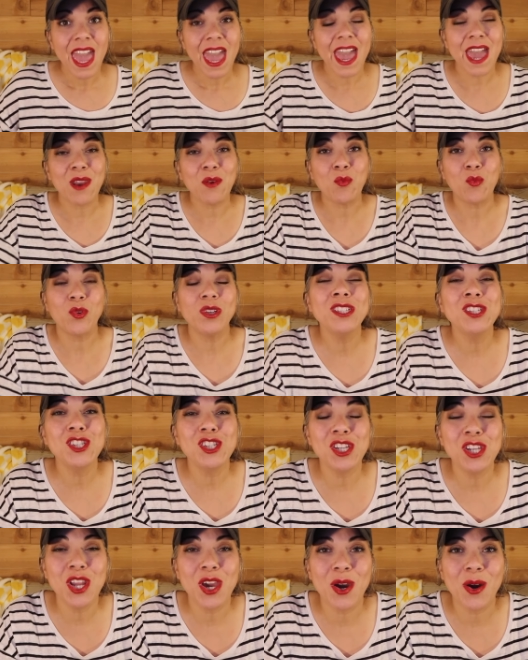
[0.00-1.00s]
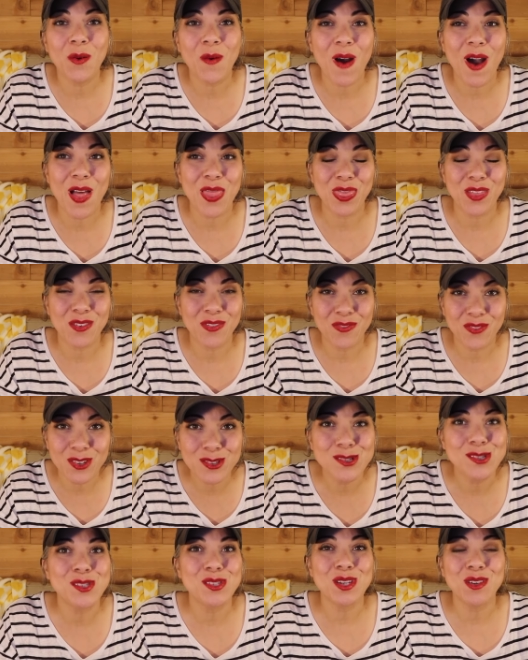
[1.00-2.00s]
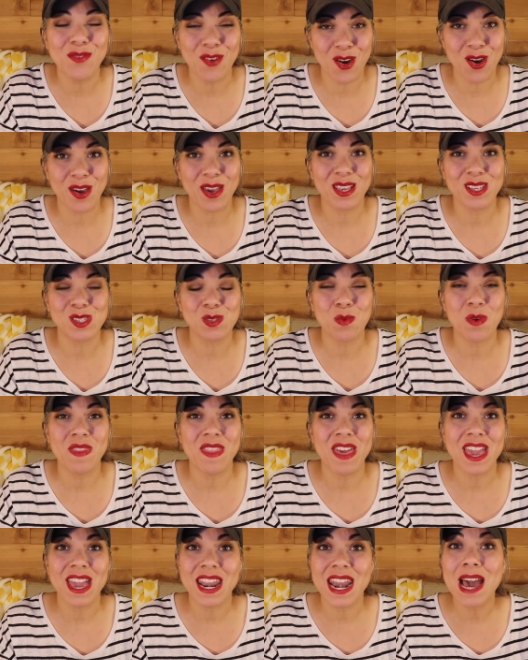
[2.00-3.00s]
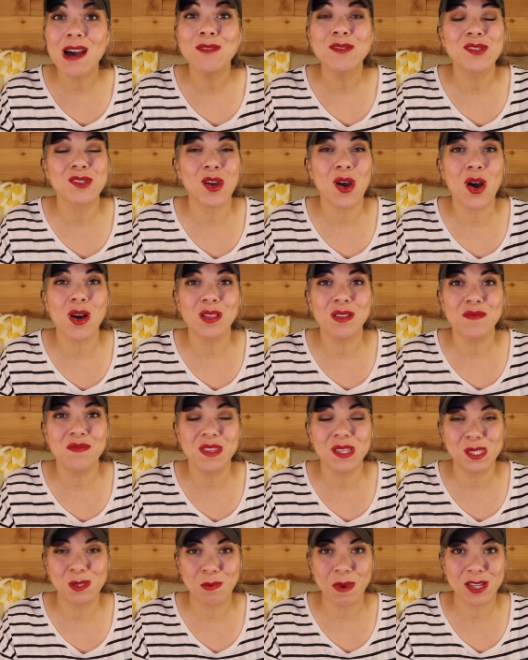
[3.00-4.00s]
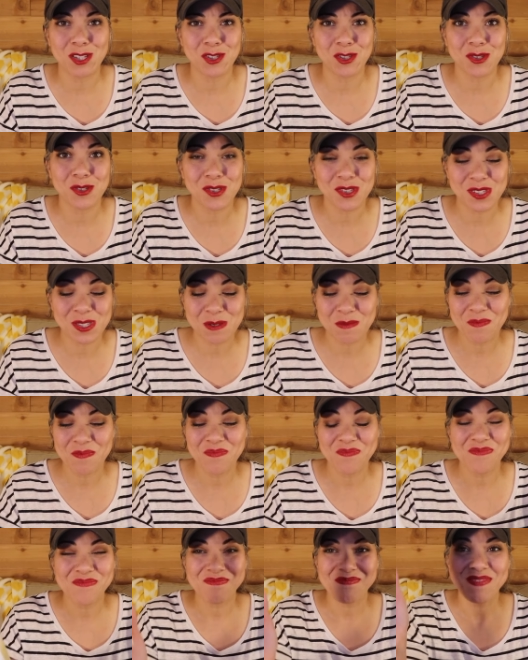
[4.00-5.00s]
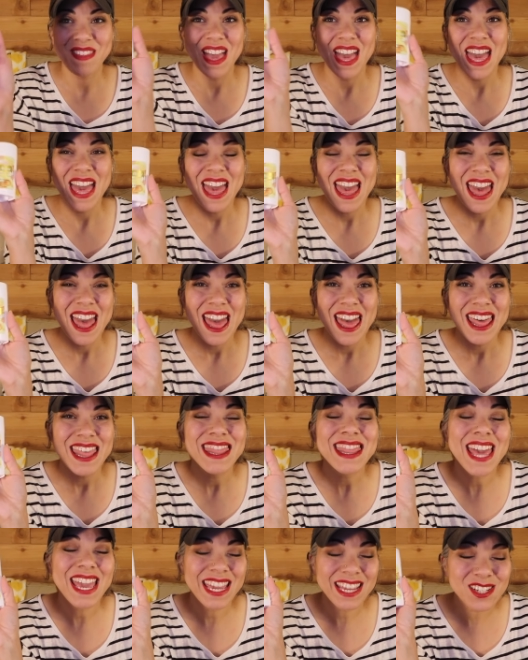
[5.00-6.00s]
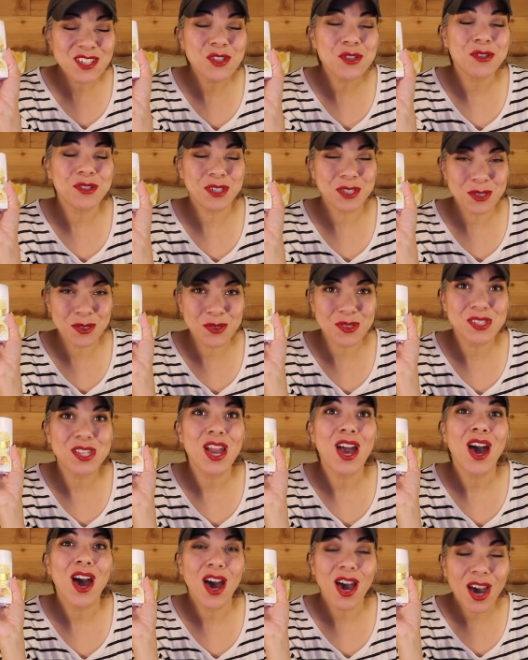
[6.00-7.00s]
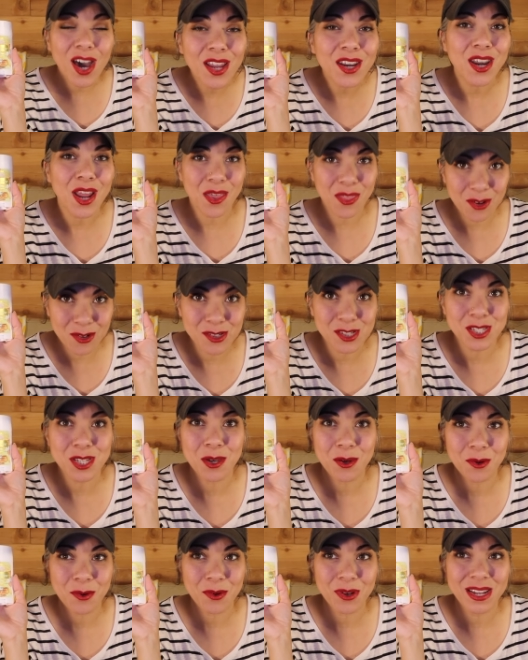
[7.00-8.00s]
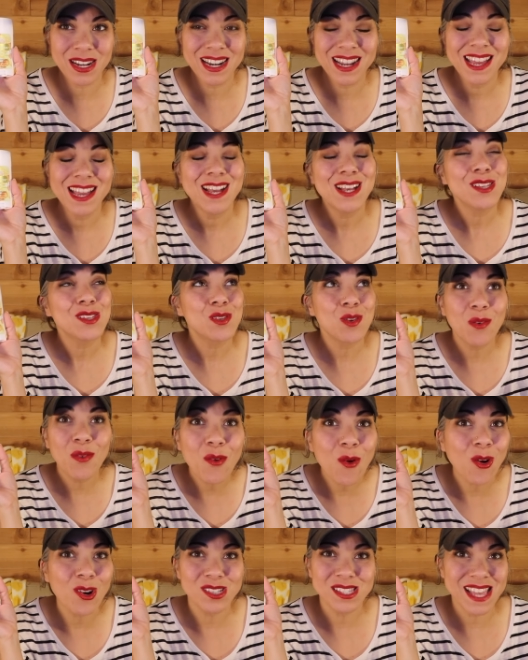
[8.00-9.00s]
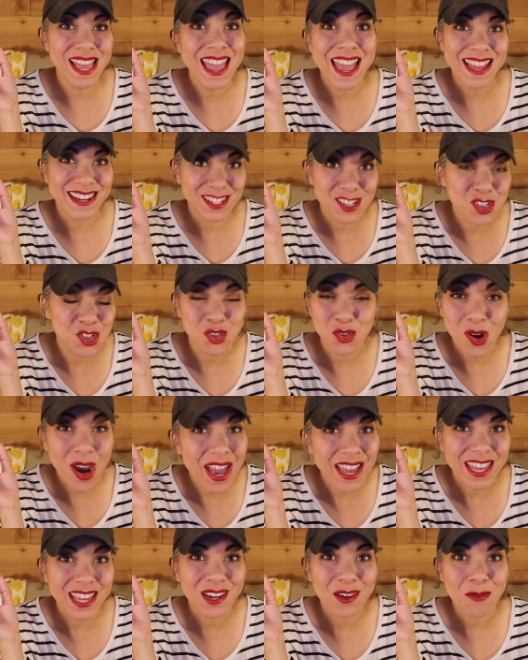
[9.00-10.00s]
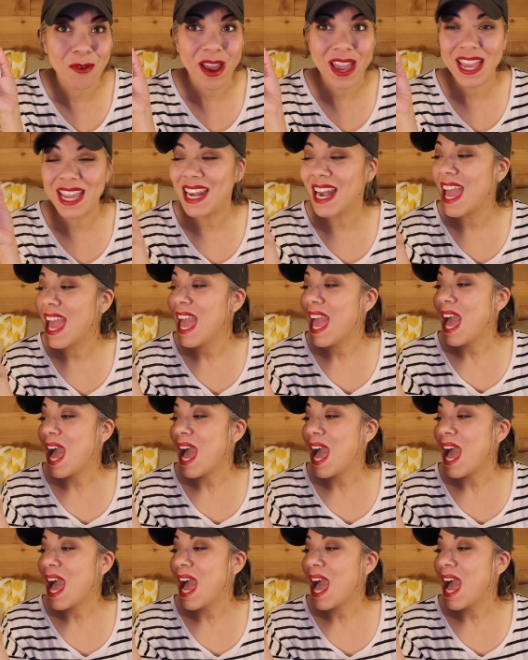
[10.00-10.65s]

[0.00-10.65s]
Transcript: And wouldn't you know, on the 1st of August, when they announced all of the specials, they introduced another deodorant. So of course I had to try it, right?